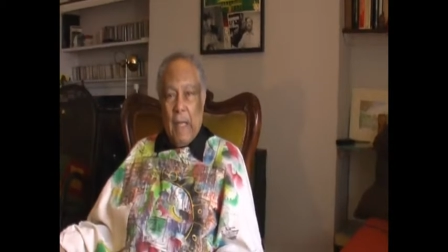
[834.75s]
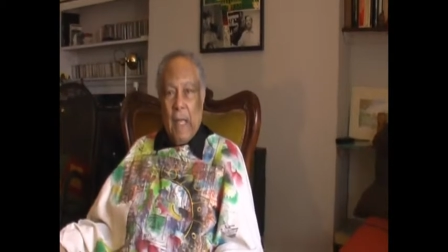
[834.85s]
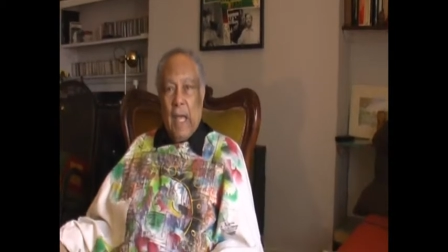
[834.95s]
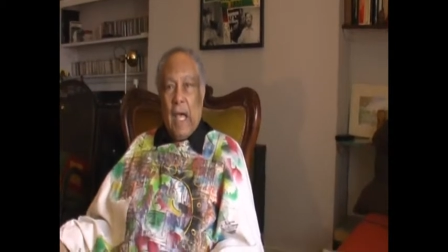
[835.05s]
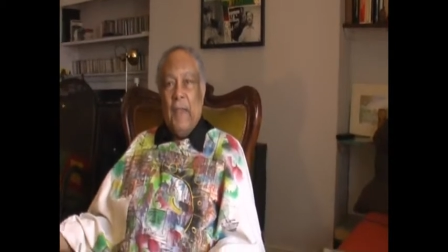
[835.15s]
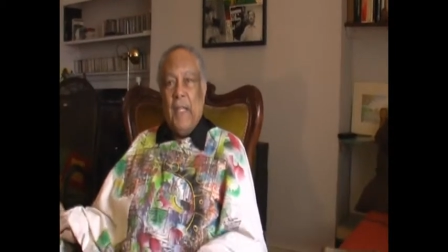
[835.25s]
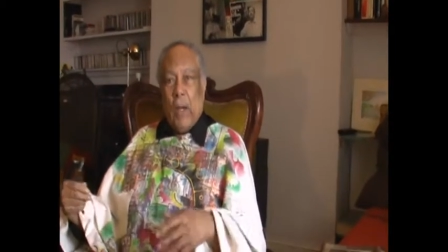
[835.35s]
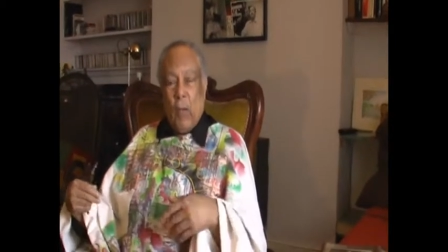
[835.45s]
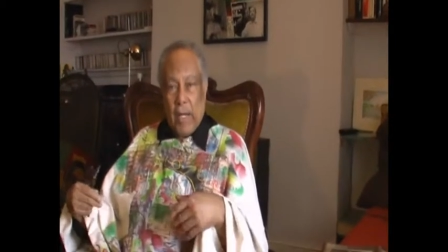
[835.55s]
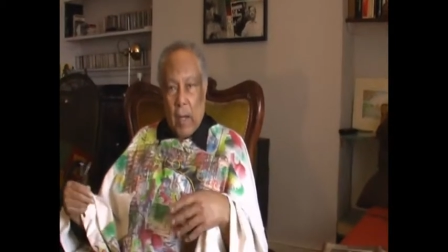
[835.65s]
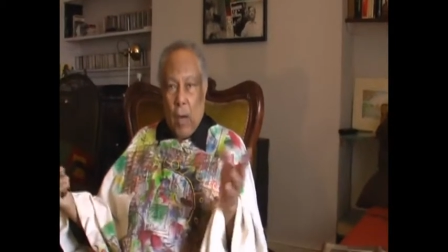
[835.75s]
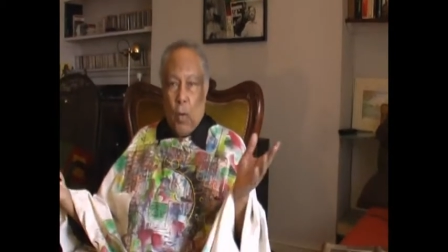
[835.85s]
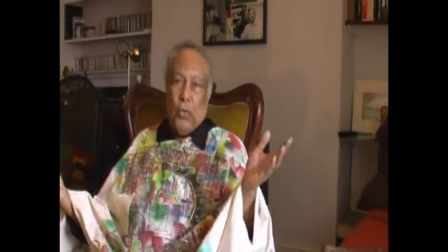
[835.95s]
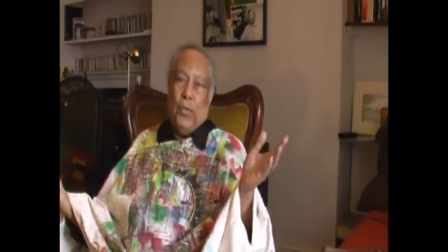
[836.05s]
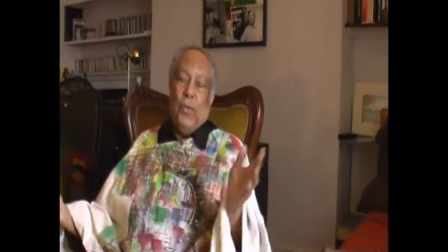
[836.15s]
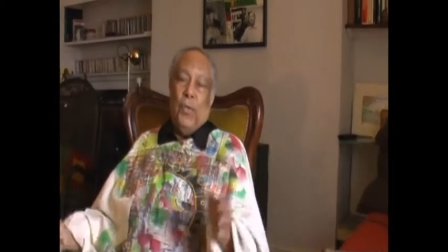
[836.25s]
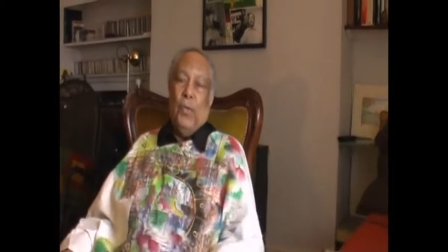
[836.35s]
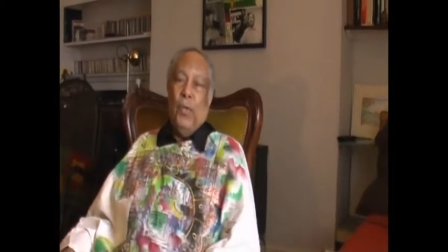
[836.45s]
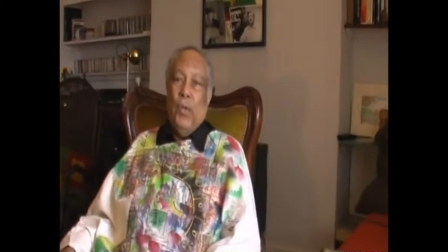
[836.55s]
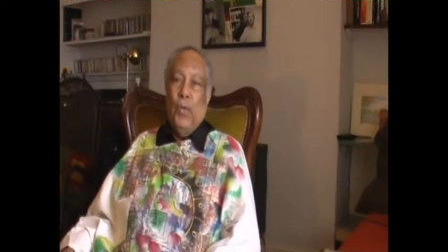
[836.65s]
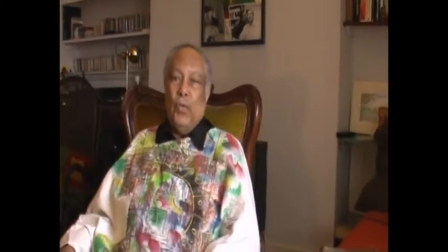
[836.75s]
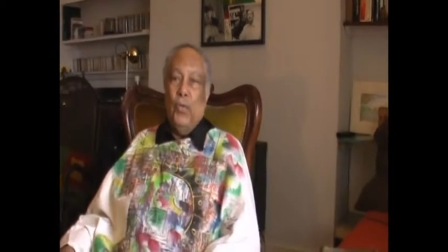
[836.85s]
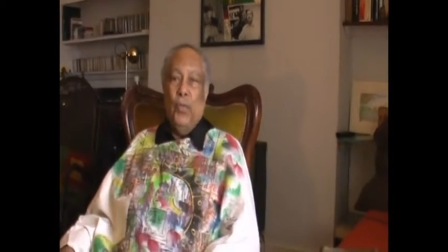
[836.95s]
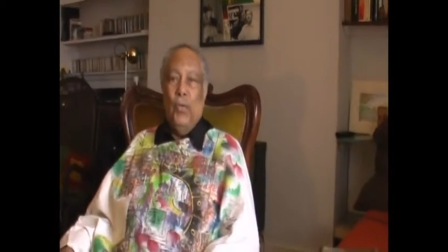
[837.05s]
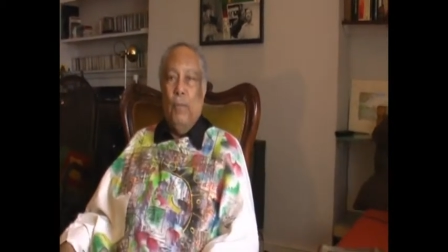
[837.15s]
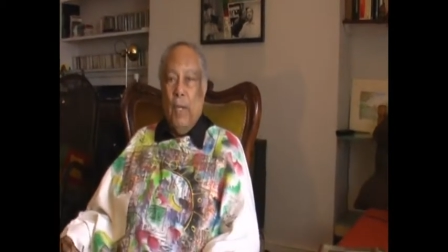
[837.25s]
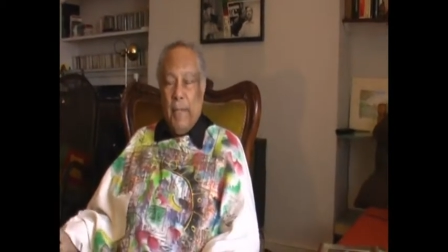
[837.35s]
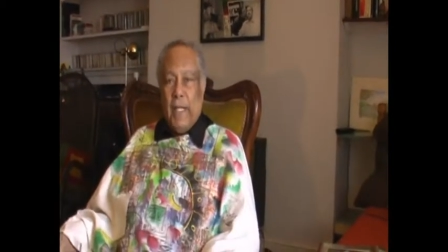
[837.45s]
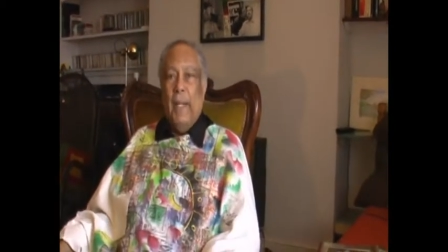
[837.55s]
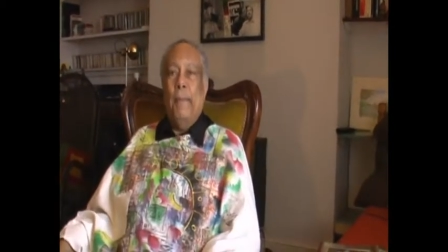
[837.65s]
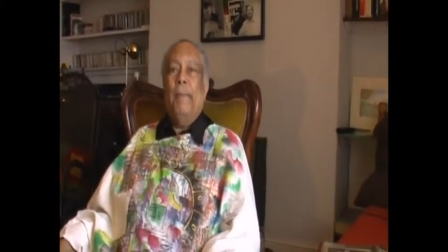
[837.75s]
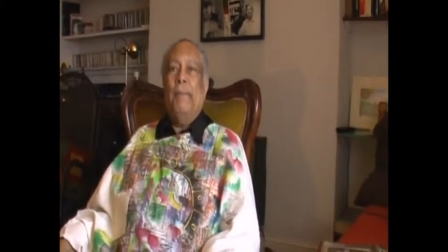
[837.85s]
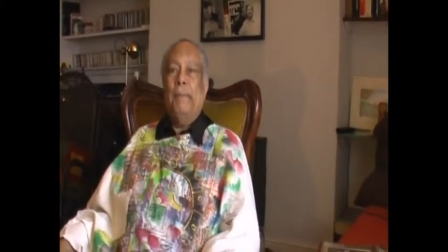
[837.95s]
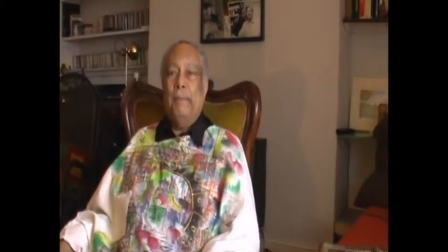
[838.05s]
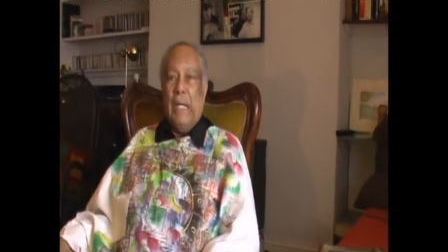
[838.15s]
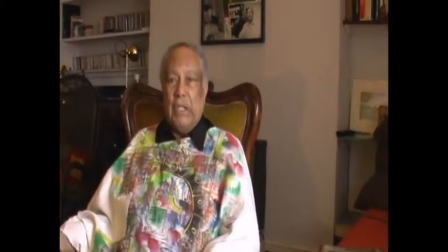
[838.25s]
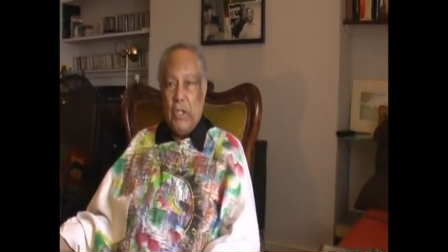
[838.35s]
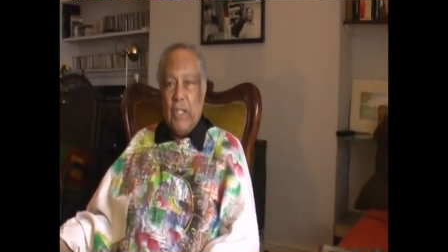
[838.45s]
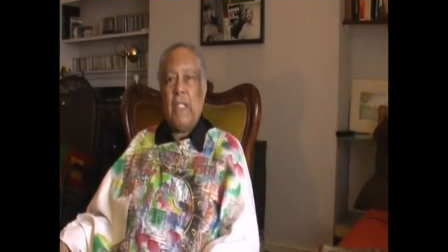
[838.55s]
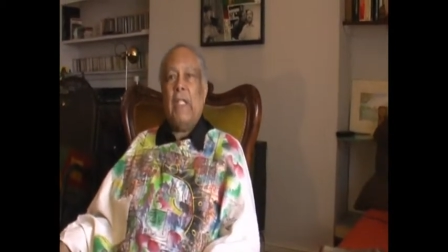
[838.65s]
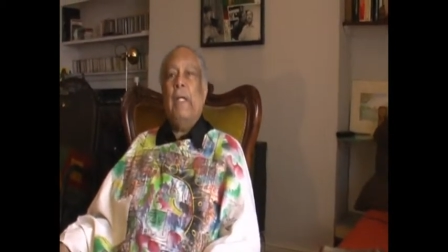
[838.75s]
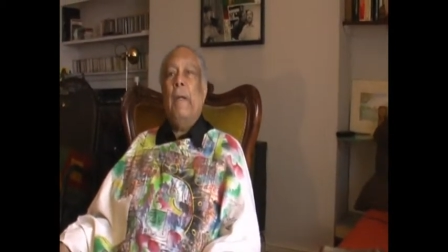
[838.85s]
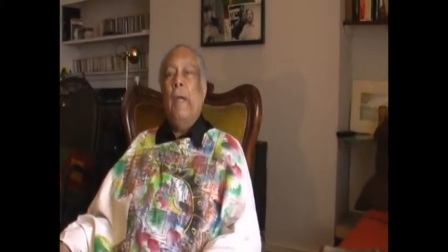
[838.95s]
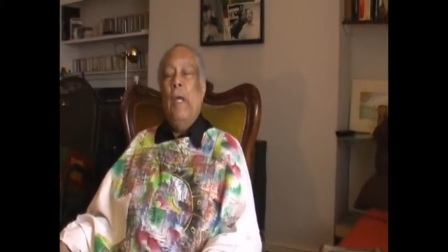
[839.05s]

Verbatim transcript: Mm-hmm. And then I went out to Birmingham, Manchester,